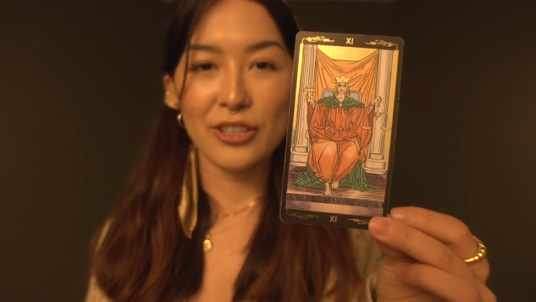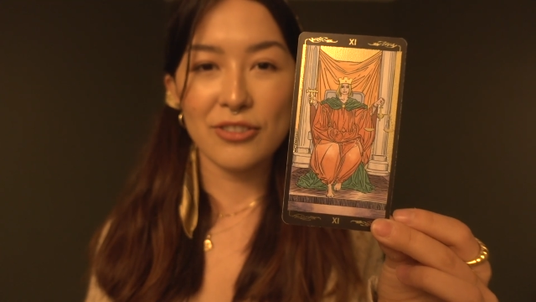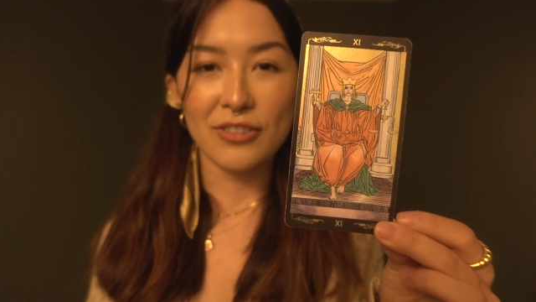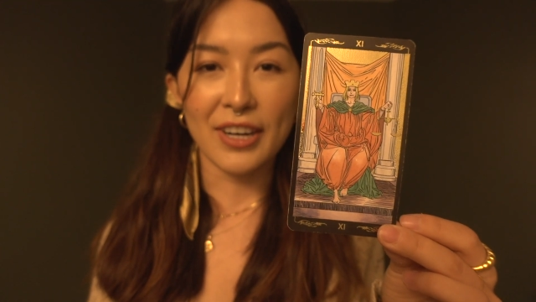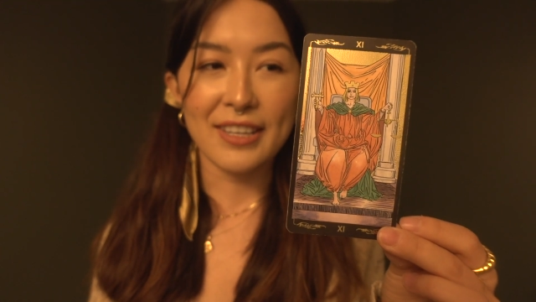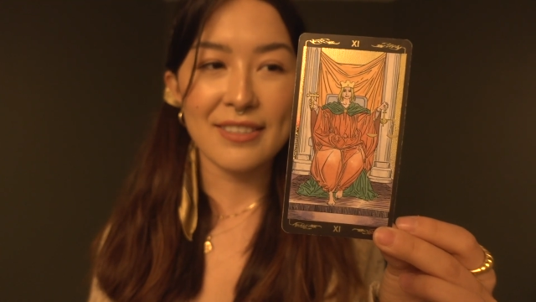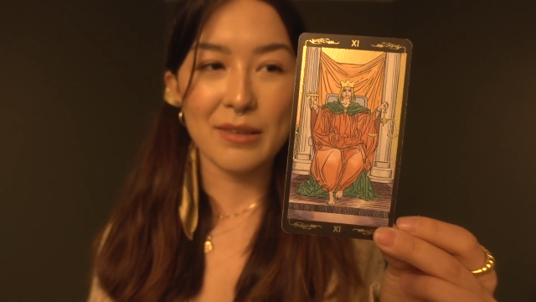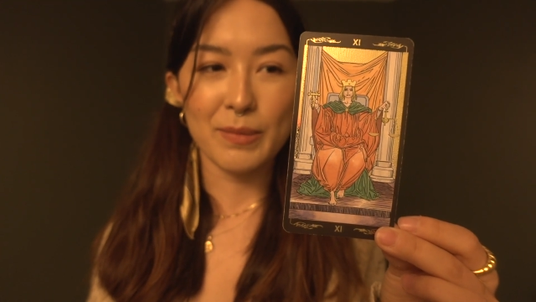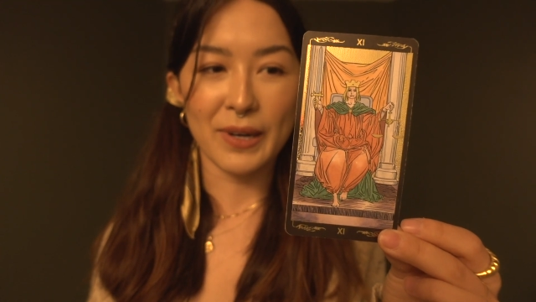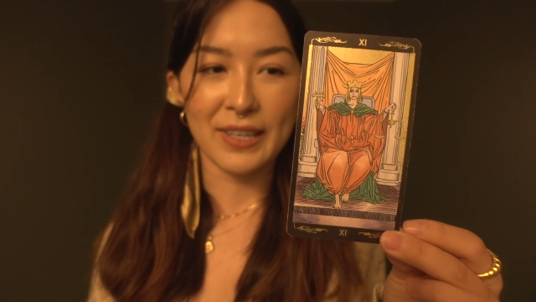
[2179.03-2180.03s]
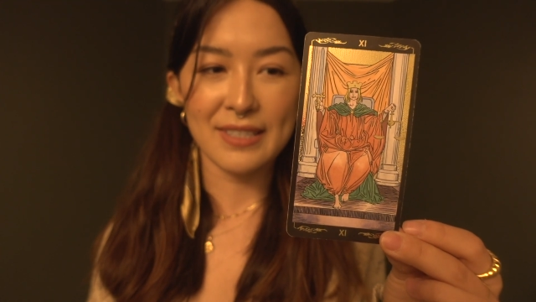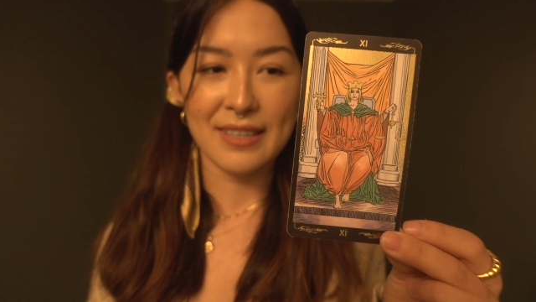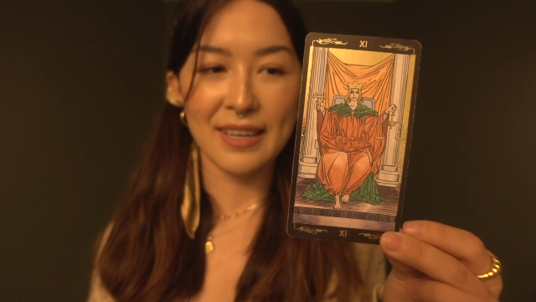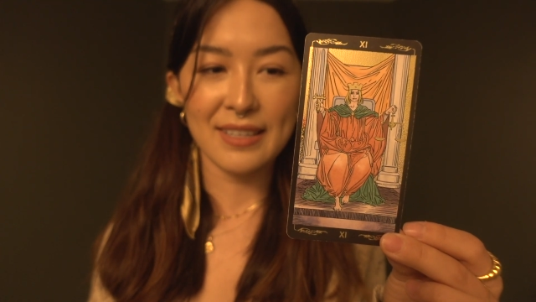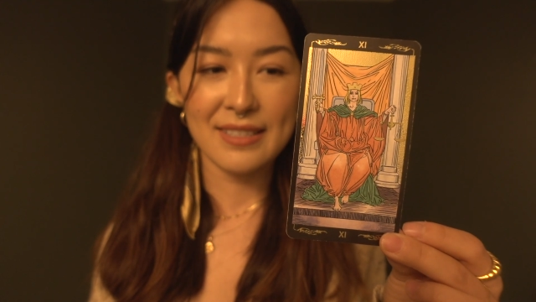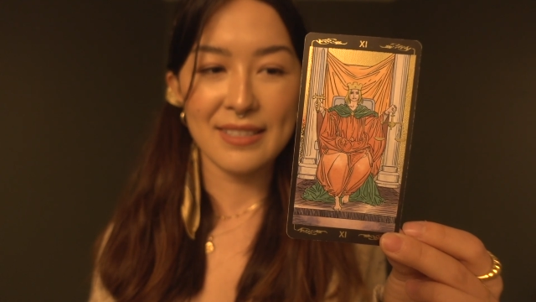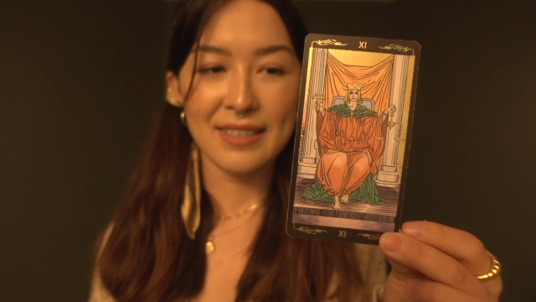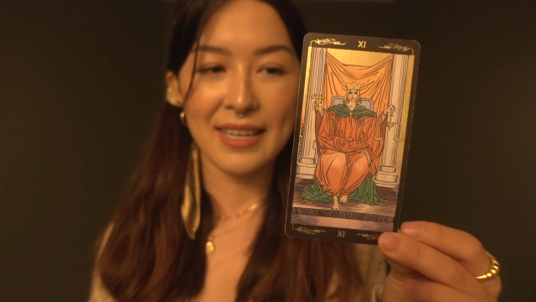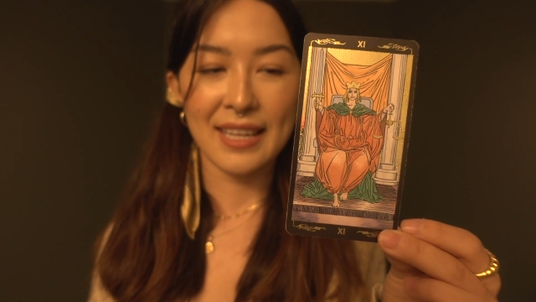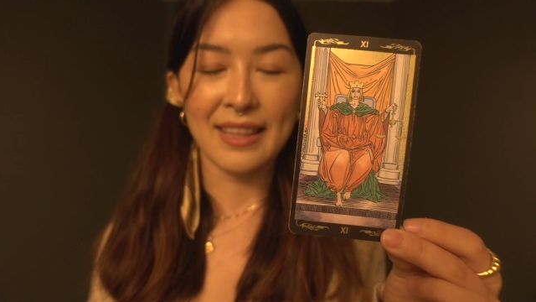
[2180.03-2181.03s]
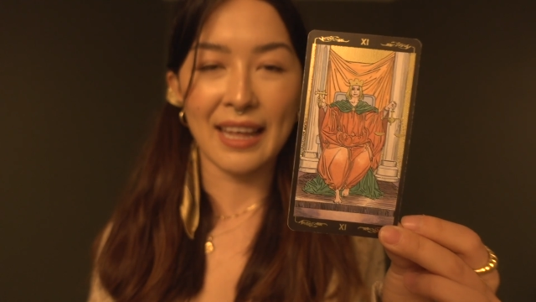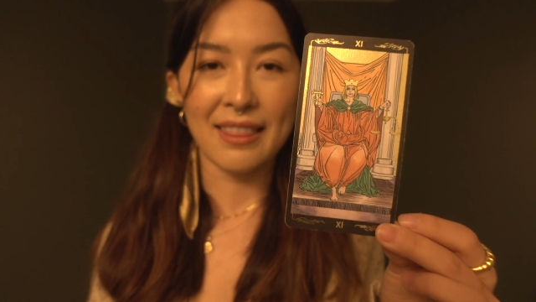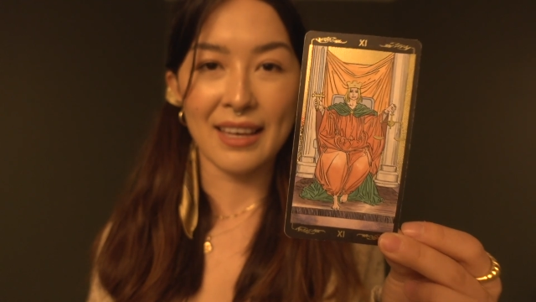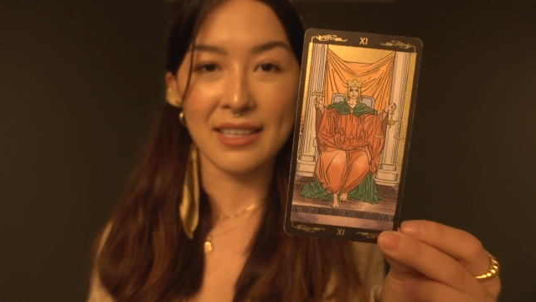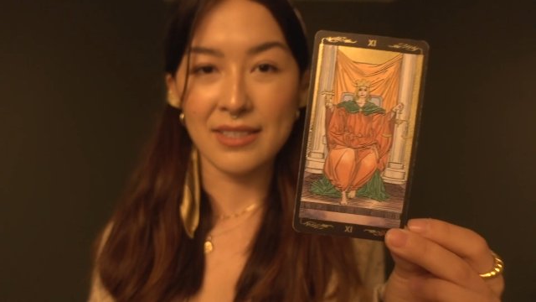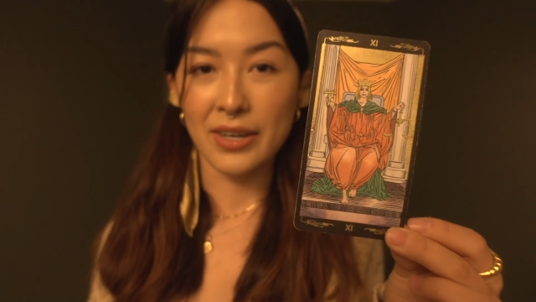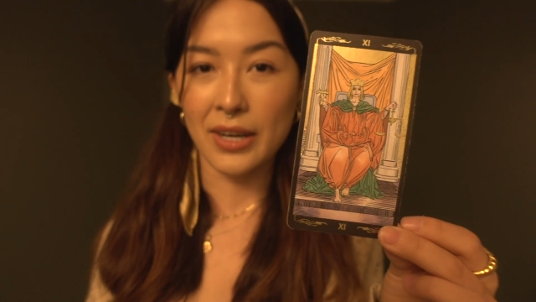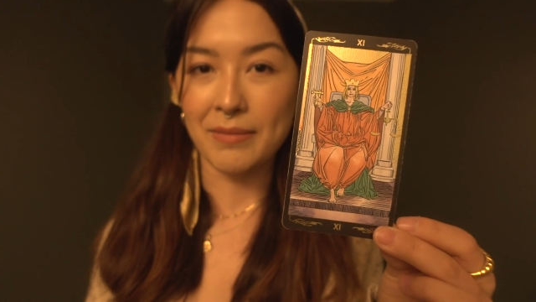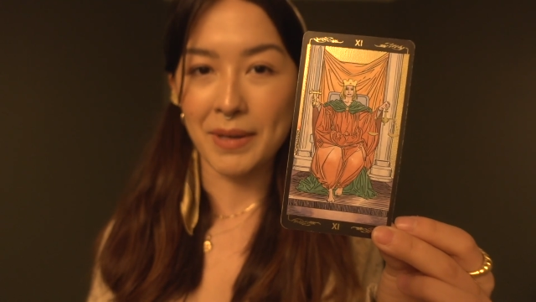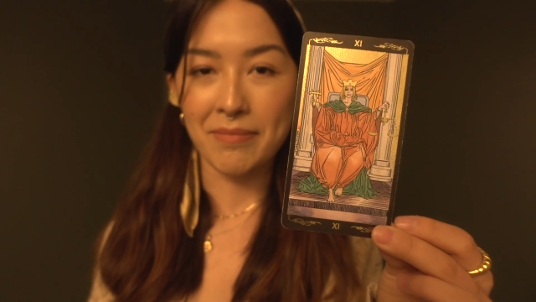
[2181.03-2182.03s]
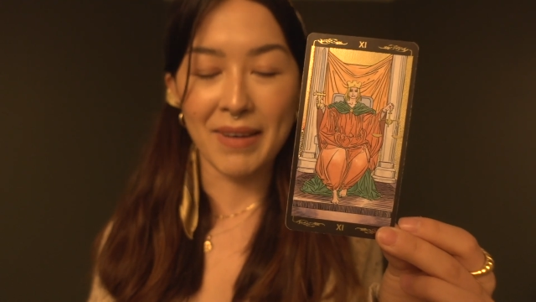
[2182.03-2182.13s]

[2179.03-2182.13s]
Trust the process and that things are coming